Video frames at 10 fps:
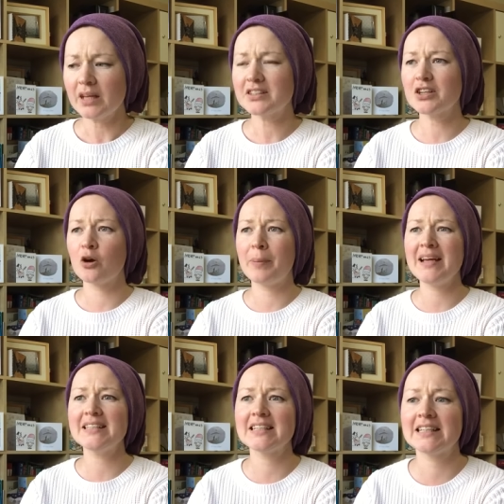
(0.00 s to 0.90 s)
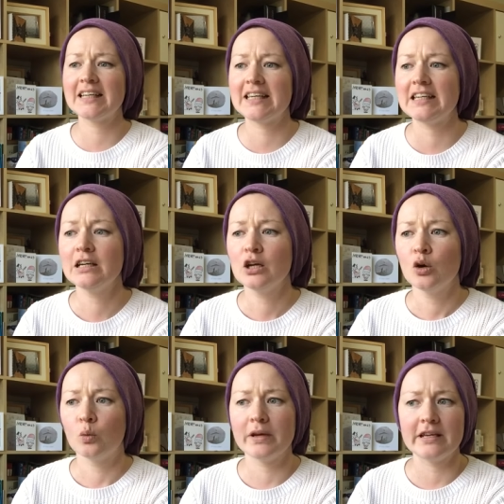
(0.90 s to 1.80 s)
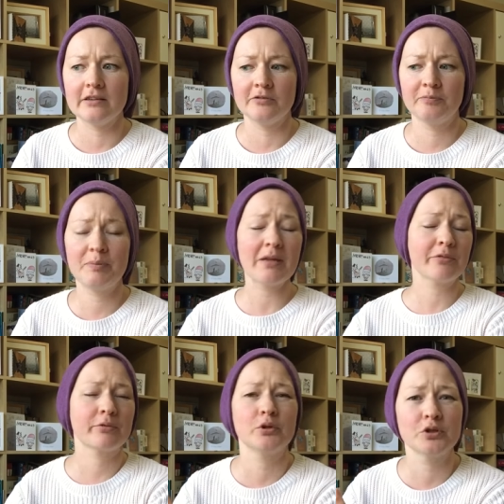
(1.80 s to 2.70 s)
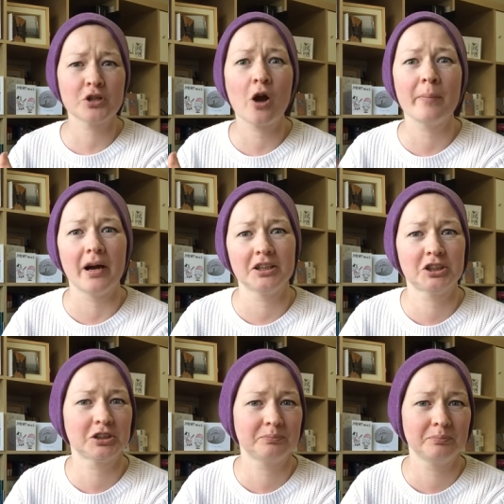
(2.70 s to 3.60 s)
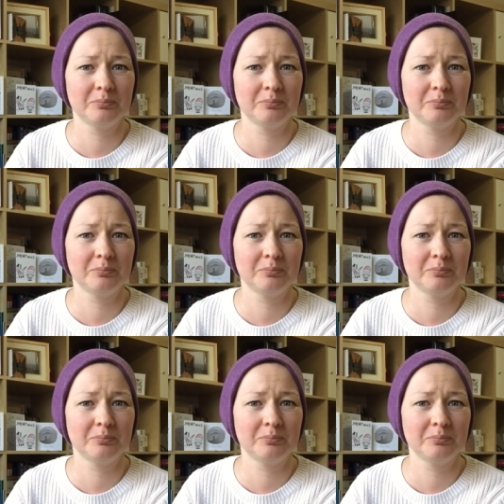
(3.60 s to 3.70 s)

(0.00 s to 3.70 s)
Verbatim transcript: So basically, we've been through so much